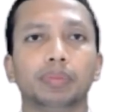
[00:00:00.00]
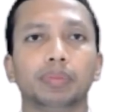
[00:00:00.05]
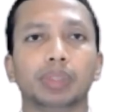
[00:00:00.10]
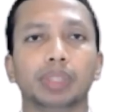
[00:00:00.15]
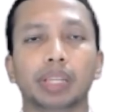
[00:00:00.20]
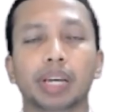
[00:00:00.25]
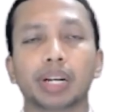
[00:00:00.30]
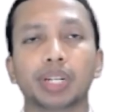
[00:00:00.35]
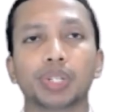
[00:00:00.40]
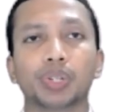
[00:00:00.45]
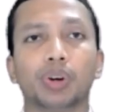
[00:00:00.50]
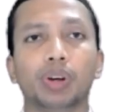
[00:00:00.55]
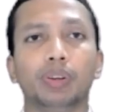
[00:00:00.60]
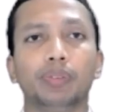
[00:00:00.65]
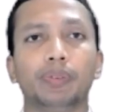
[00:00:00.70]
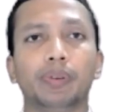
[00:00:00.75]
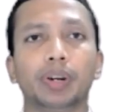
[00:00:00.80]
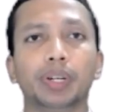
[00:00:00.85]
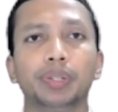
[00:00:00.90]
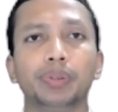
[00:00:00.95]
That's all
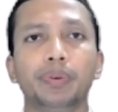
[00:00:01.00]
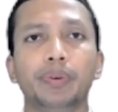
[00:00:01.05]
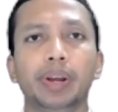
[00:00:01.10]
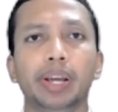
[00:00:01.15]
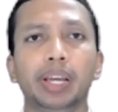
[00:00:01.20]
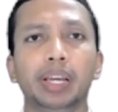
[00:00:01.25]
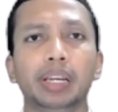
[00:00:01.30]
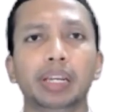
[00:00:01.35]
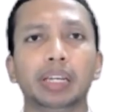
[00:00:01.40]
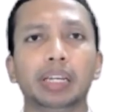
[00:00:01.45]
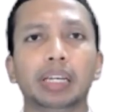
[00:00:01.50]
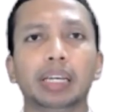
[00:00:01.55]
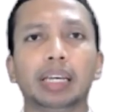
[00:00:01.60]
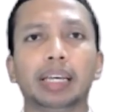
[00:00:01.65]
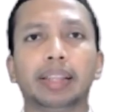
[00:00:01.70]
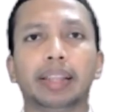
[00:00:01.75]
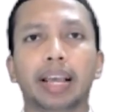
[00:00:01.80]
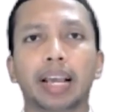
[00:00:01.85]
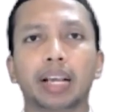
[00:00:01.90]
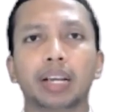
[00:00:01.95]
for today.
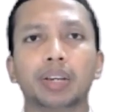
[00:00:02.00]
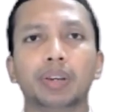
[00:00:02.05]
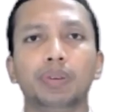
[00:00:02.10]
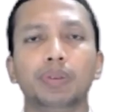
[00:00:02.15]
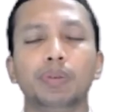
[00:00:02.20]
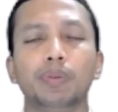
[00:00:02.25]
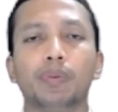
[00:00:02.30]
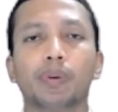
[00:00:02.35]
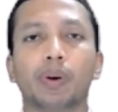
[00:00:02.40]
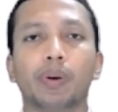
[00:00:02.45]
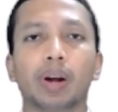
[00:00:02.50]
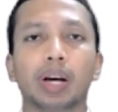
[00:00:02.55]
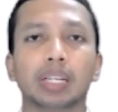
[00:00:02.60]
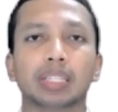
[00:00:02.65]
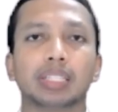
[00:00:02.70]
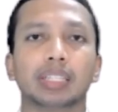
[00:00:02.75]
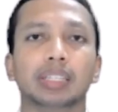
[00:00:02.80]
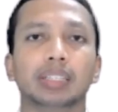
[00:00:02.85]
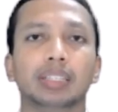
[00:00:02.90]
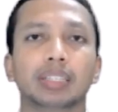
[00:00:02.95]
Thank you for
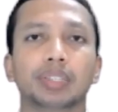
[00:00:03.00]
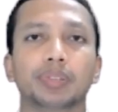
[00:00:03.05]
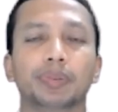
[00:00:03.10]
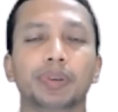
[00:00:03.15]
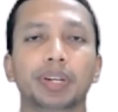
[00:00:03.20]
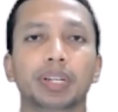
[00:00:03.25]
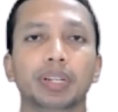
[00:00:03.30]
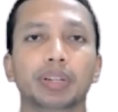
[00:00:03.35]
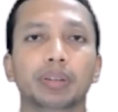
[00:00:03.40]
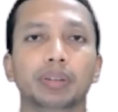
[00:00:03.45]
watching this video.